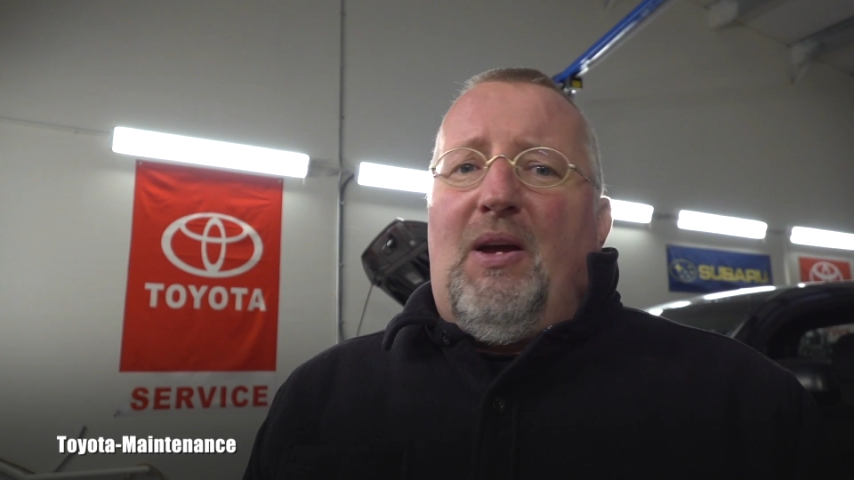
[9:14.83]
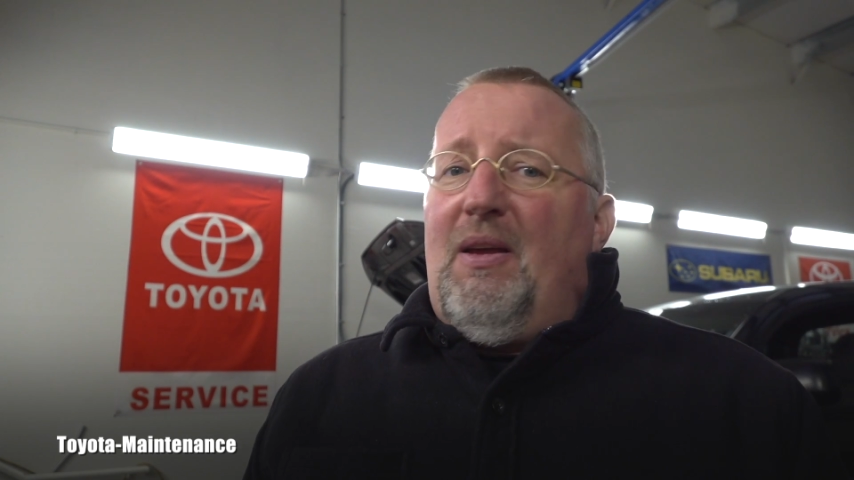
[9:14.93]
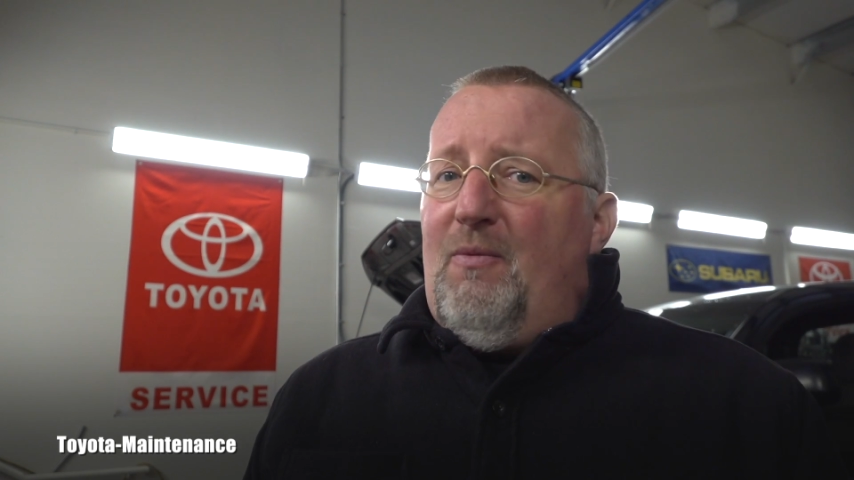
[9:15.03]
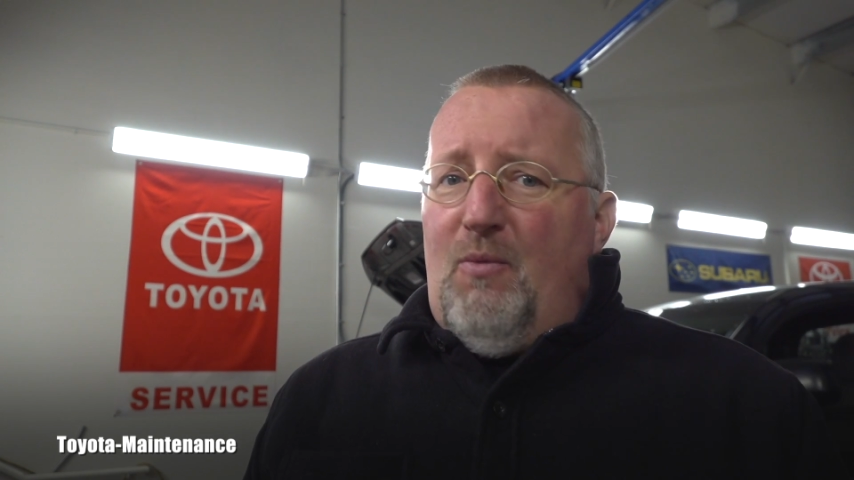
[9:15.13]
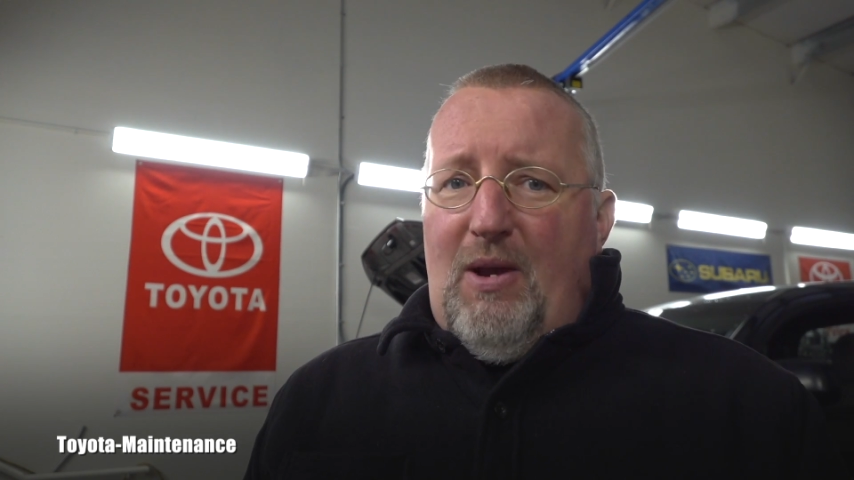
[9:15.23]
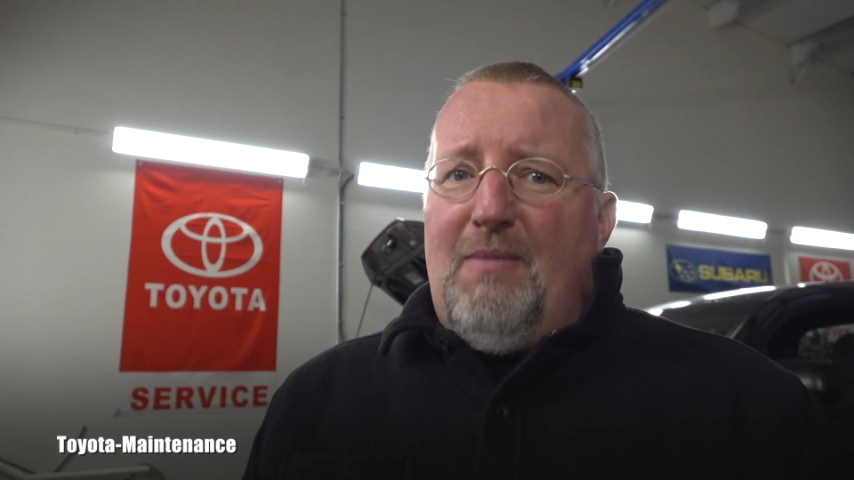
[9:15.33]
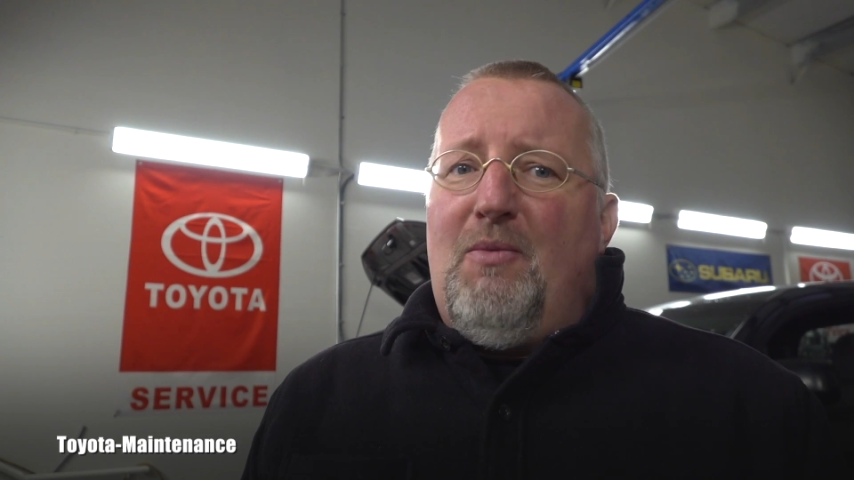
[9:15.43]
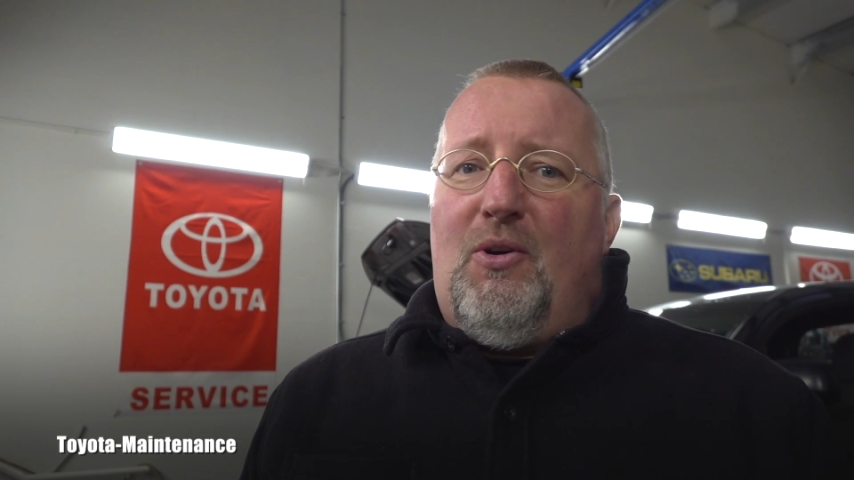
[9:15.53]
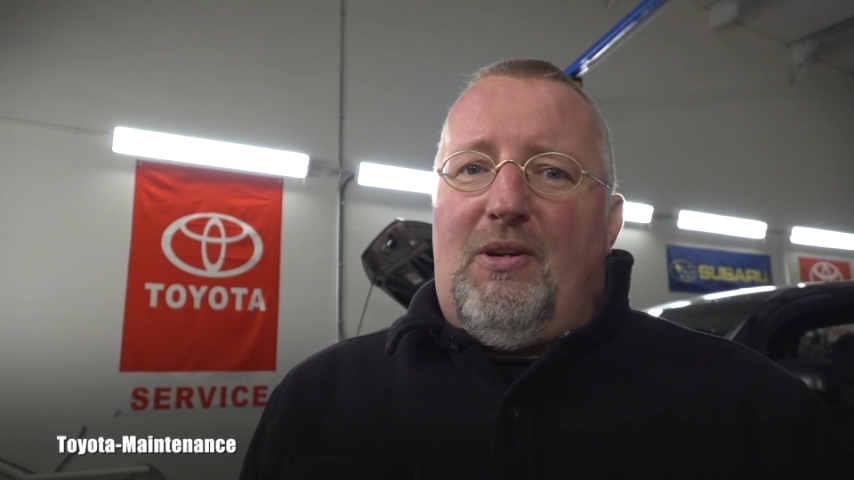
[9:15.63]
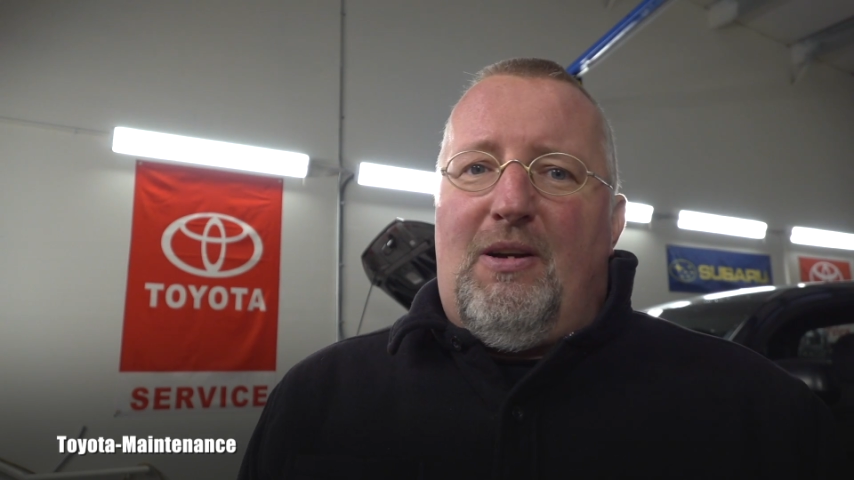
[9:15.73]
I have way
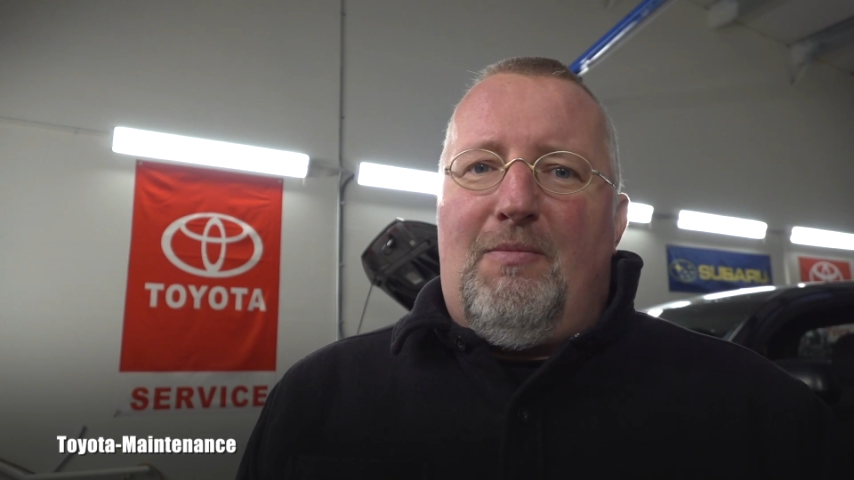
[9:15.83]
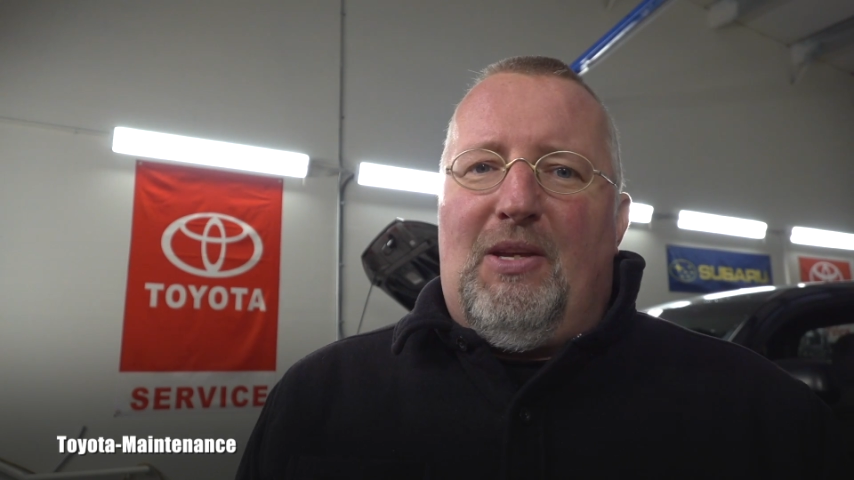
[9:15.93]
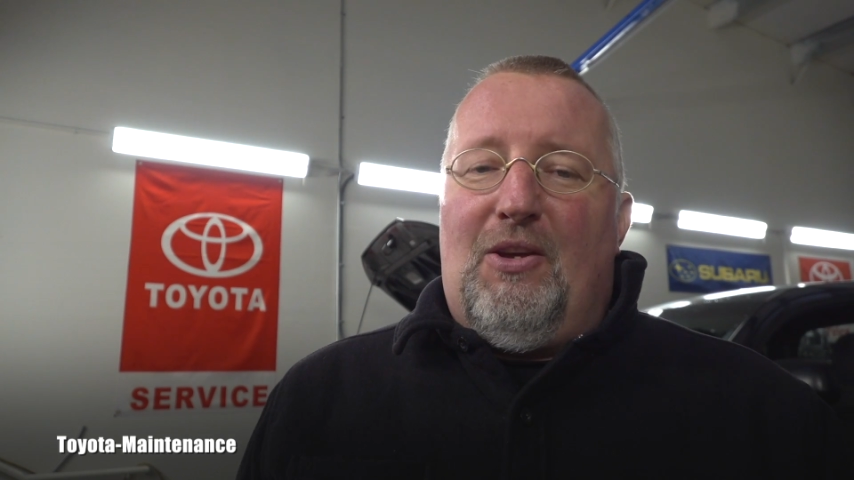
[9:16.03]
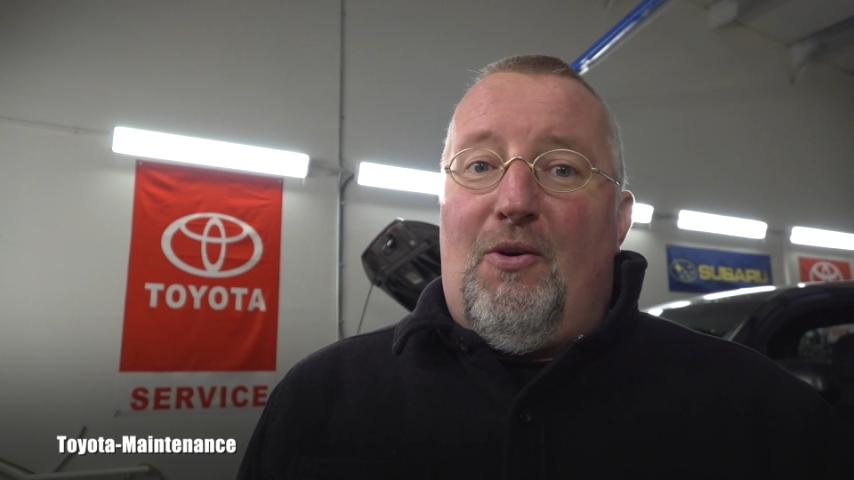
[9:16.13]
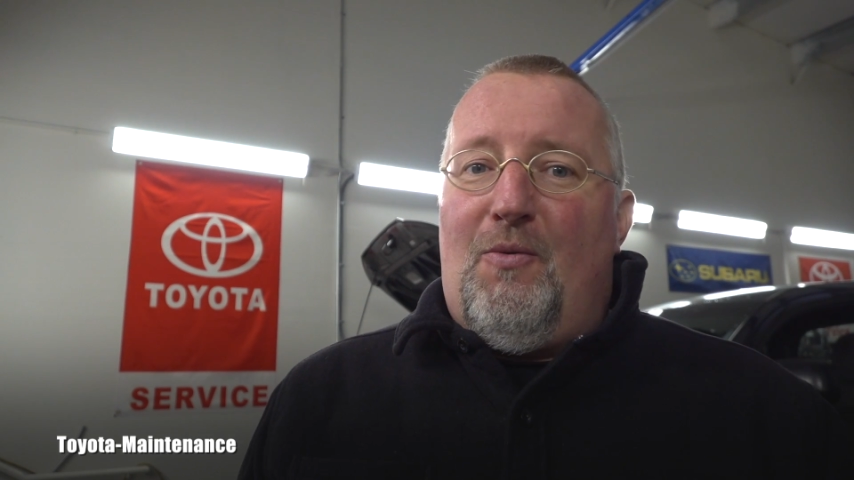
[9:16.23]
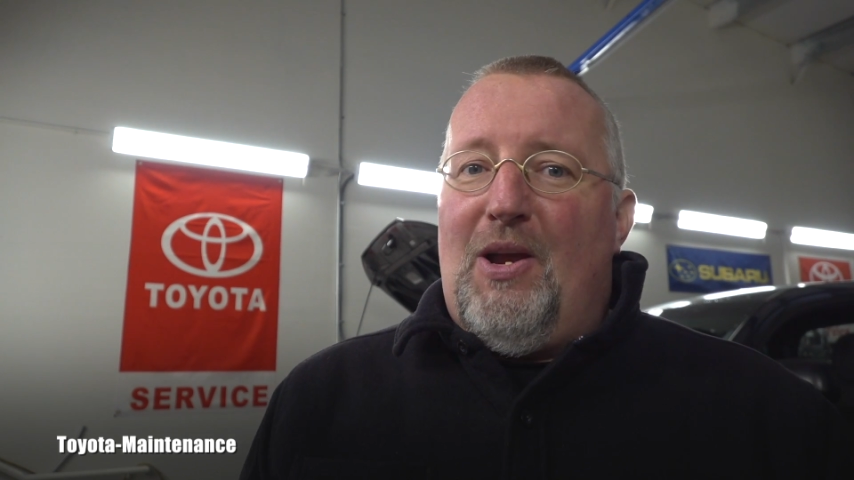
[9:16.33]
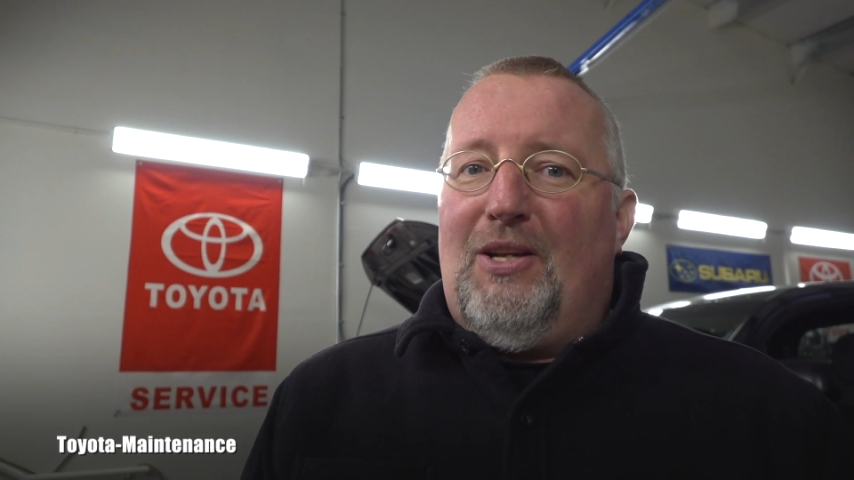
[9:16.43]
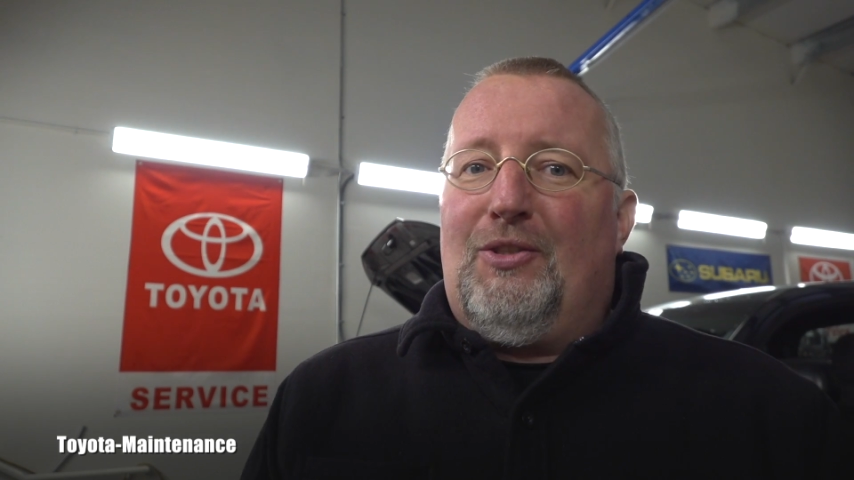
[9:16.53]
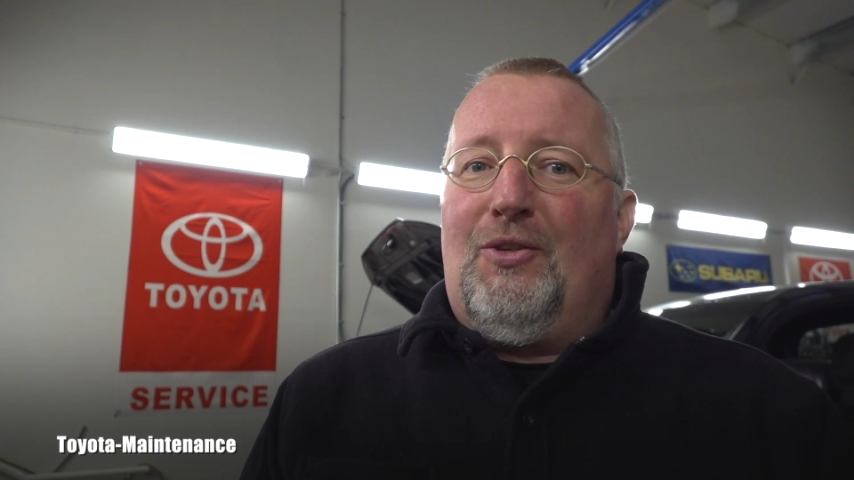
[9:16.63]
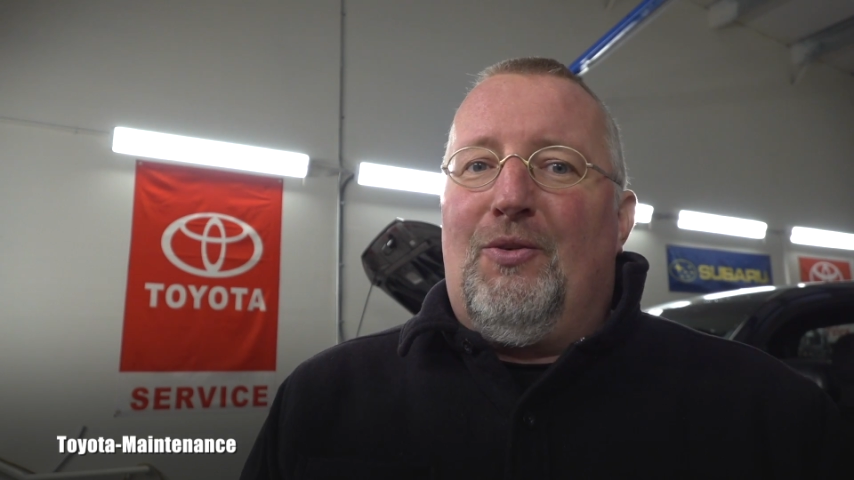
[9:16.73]
more coming your
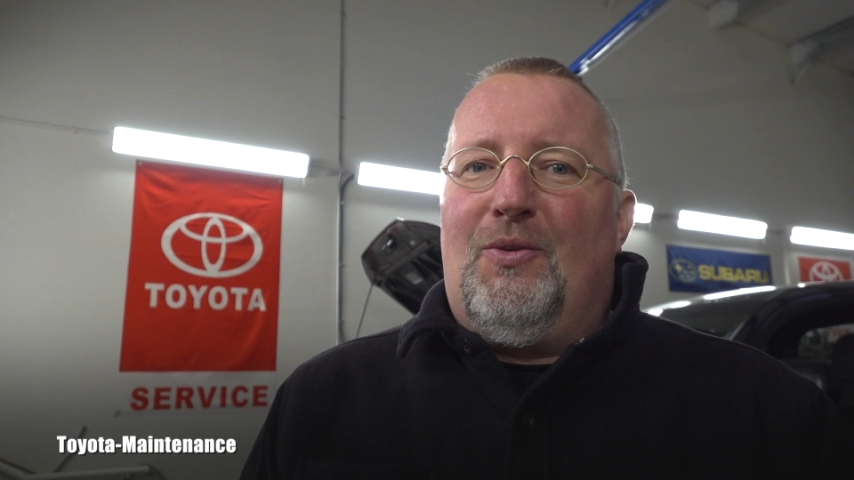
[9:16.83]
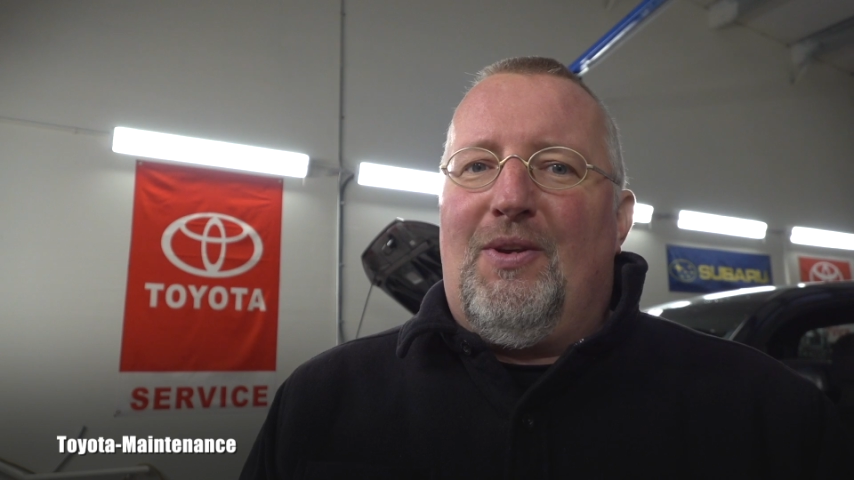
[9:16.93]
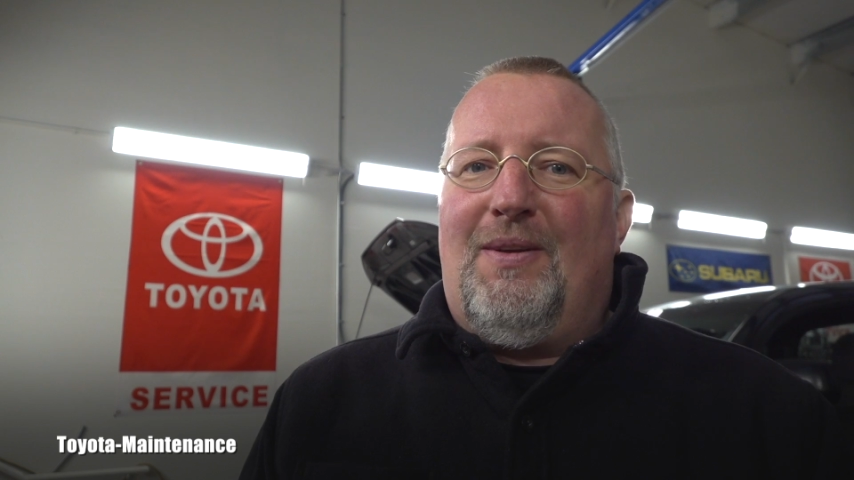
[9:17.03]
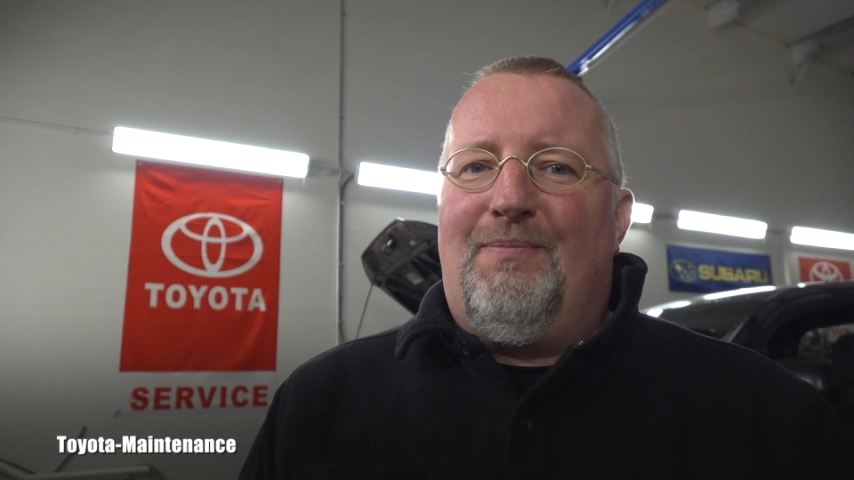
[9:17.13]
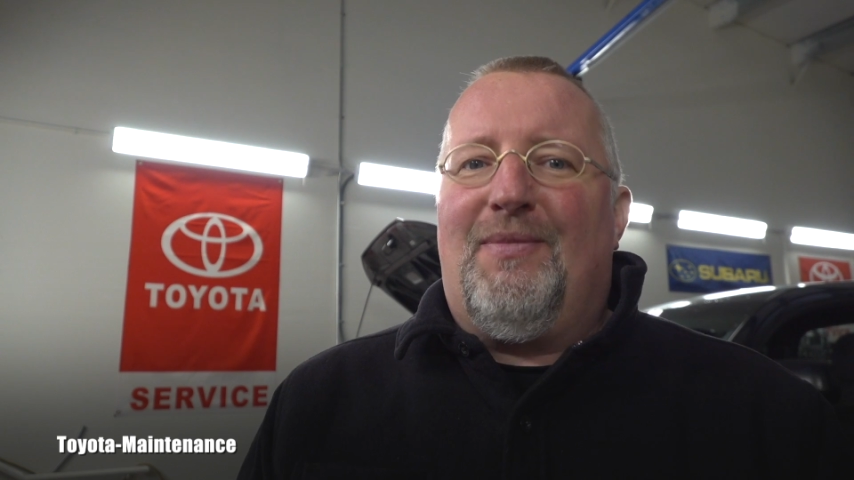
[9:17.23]
way soon.